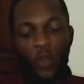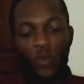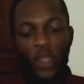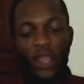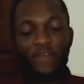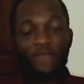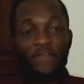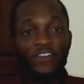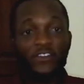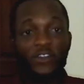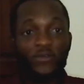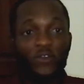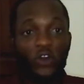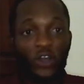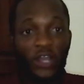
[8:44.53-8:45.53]
Well, first
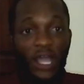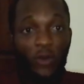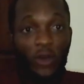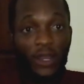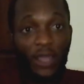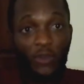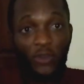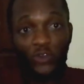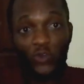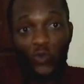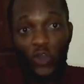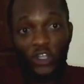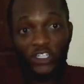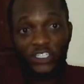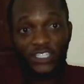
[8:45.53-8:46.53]
of all, I will allow you to
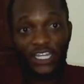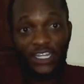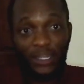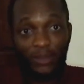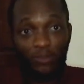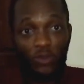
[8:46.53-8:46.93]
watch Daniel